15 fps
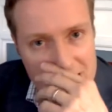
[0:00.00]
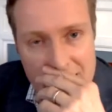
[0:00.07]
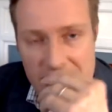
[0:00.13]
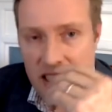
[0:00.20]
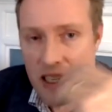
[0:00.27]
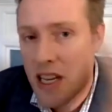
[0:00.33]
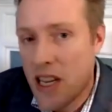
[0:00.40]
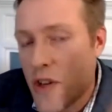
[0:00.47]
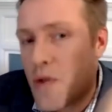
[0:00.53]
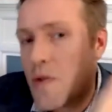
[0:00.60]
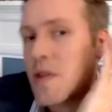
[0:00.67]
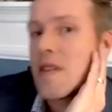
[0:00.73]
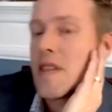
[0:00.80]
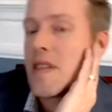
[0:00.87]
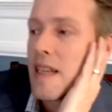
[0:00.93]
like that's
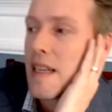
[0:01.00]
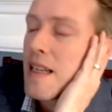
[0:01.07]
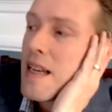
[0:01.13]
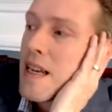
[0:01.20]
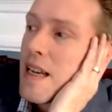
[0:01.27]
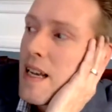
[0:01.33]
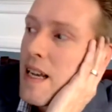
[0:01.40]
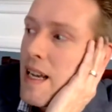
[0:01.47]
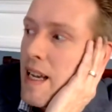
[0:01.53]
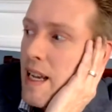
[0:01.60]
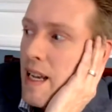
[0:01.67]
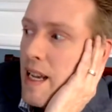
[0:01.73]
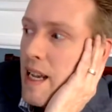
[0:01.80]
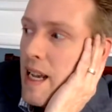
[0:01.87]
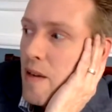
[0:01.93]
interesting
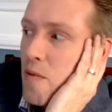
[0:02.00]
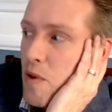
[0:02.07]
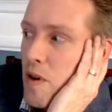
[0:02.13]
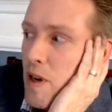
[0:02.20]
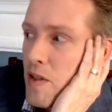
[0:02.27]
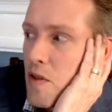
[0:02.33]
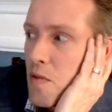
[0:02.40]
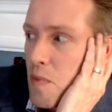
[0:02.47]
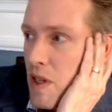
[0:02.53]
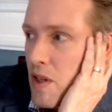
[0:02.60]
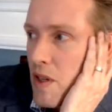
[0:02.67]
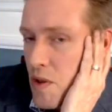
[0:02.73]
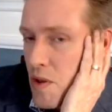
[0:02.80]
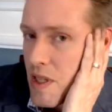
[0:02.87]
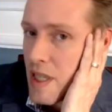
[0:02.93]
and would also be
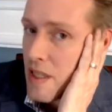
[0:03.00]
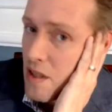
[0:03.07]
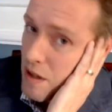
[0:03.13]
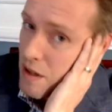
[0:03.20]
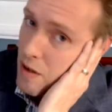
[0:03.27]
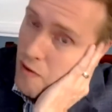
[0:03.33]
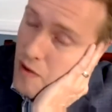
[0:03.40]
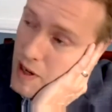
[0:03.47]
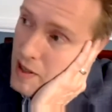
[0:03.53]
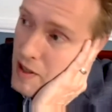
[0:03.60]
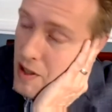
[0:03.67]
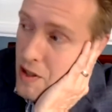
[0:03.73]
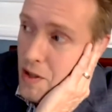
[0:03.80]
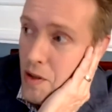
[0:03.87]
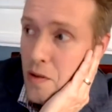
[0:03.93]
interesting during a
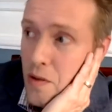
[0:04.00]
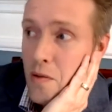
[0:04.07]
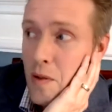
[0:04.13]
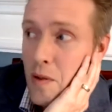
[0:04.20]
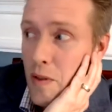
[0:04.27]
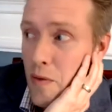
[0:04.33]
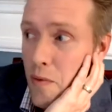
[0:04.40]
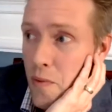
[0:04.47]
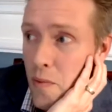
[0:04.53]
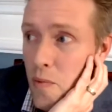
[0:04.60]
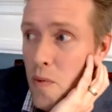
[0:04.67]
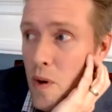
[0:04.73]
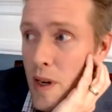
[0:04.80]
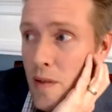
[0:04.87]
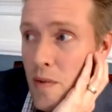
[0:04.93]
phase two if
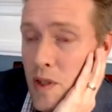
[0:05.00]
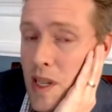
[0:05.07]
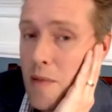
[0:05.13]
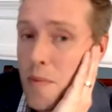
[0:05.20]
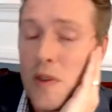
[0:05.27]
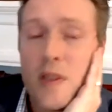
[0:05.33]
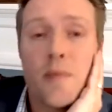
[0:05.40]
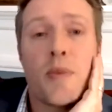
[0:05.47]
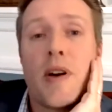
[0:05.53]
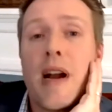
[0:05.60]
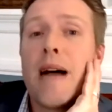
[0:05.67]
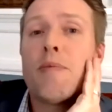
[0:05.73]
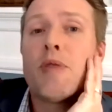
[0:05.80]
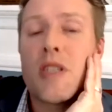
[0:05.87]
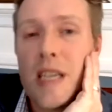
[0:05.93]
one was able to
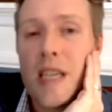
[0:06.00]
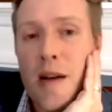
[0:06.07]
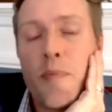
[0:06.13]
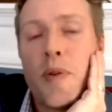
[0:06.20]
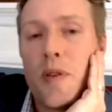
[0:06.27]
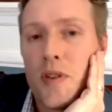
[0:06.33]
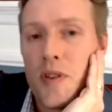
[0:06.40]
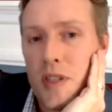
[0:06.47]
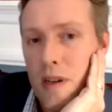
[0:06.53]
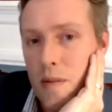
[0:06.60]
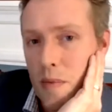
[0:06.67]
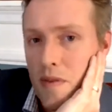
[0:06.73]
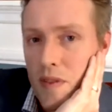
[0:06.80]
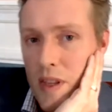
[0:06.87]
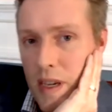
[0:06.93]
perhaps sample
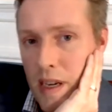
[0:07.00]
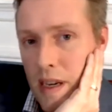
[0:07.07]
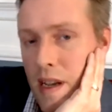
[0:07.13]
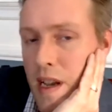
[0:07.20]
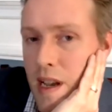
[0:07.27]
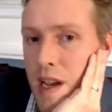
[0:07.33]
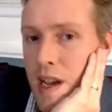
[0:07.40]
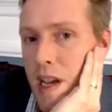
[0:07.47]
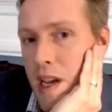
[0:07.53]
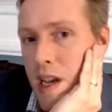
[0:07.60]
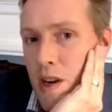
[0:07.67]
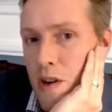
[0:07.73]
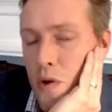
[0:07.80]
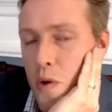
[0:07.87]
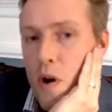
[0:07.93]
some of the
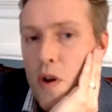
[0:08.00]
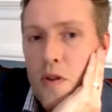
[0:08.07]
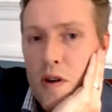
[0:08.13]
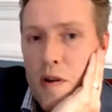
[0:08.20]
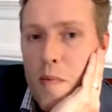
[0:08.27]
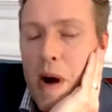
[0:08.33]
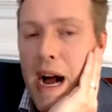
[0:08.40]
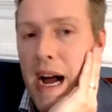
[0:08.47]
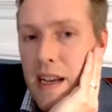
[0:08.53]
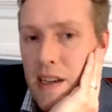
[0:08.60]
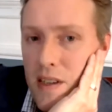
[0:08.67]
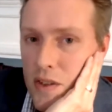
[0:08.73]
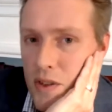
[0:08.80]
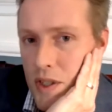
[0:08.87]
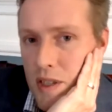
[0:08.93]
northern
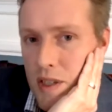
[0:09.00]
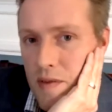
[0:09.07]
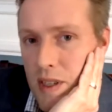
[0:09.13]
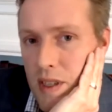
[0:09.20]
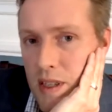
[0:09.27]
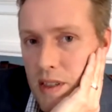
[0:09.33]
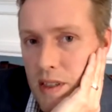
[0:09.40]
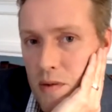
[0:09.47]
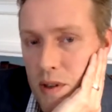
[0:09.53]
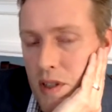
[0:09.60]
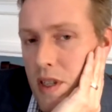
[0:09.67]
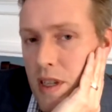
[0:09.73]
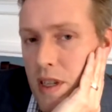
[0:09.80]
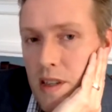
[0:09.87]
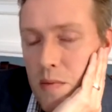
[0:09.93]
miles of the North
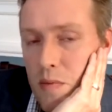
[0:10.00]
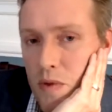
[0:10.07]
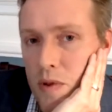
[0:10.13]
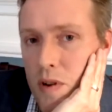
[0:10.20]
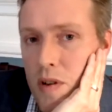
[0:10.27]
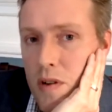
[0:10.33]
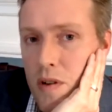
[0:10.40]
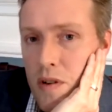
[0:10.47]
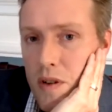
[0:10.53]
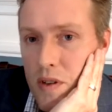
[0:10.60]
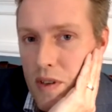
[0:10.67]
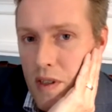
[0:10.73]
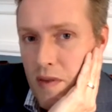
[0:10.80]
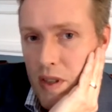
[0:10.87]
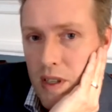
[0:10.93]
Salem Road
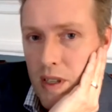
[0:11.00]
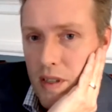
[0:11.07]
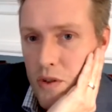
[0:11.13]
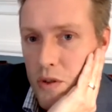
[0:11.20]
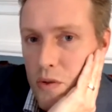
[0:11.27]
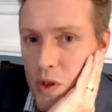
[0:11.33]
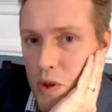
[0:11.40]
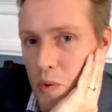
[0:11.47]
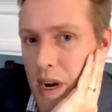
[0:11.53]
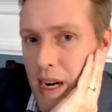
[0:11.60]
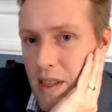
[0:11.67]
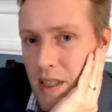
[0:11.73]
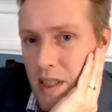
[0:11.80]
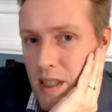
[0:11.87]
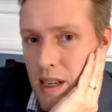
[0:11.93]
or even the George
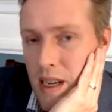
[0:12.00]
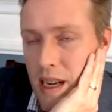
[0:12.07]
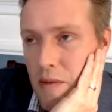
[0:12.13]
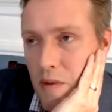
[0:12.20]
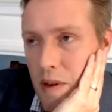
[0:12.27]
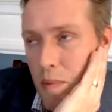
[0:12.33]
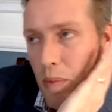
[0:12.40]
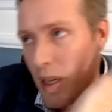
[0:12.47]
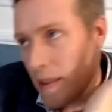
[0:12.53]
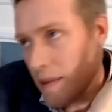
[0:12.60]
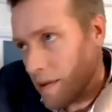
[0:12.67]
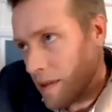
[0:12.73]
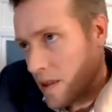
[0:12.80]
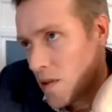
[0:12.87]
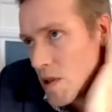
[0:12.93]
Washington Highway. But
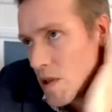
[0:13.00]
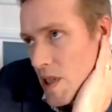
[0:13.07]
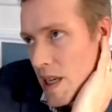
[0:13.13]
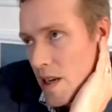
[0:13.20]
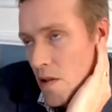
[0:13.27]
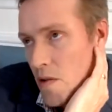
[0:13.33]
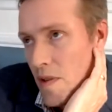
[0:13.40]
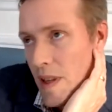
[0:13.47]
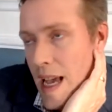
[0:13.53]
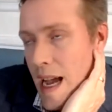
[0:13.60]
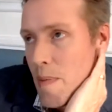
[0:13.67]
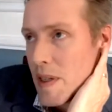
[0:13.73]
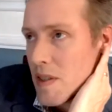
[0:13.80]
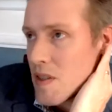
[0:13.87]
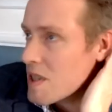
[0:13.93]
of course, you got
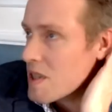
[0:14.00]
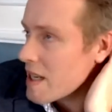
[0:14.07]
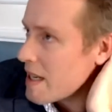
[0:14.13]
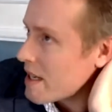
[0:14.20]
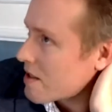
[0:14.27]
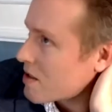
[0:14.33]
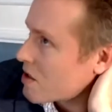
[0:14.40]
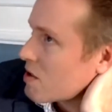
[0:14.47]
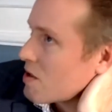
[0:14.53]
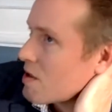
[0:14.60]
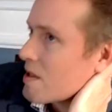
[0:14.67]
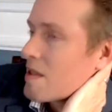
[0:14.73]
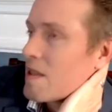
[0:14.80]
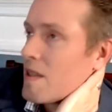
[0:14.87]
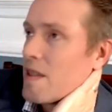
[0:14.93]
overlapping
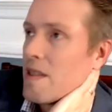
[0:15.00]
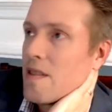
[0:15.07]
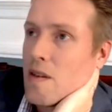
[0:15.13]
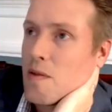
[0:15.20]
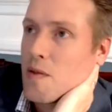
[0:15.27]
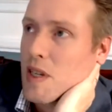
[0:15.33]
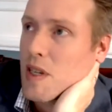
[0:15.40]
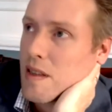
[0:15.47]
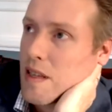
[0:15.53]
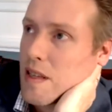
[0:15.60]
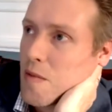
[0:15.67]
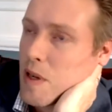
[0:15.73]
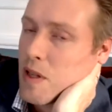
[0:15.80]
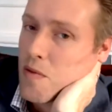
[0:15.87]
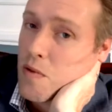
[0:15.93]
sites. You always got to
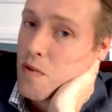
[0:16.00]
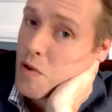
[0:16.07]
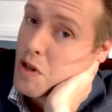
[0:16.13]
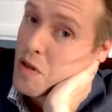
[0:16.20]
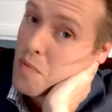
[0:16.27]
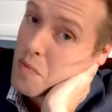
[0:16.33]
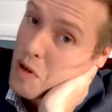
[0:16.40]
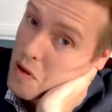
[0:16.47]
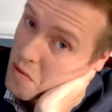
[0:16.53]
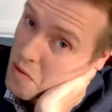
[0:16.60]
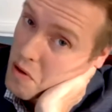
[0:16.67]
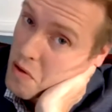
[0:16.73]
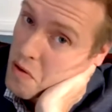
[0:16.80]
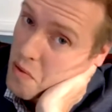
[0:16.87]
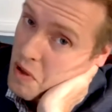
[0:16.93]
think about the Rochambeau
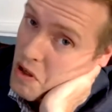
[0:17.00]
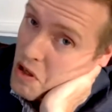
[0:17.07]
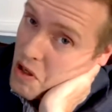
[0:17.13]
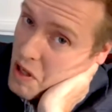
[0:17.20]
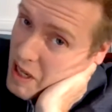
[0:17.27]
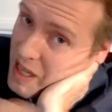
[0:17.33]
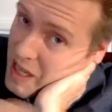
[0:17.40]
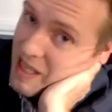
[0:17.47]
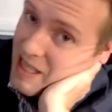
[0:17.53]
route, which